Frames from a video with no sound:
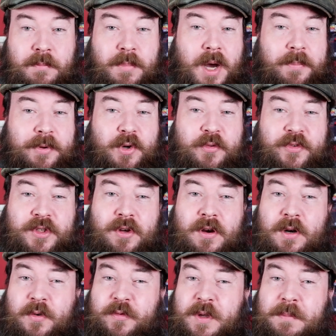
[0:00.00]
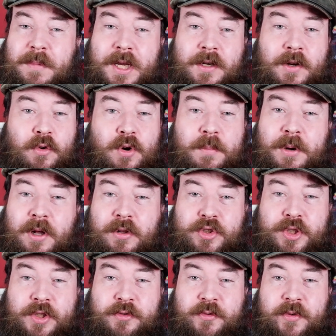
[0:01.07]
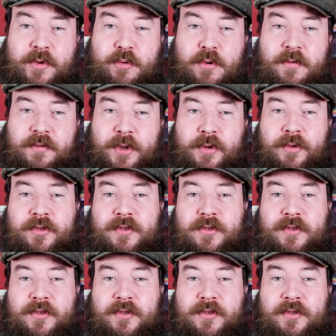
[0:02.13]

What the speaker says: Popular Photography made no apologies for the review,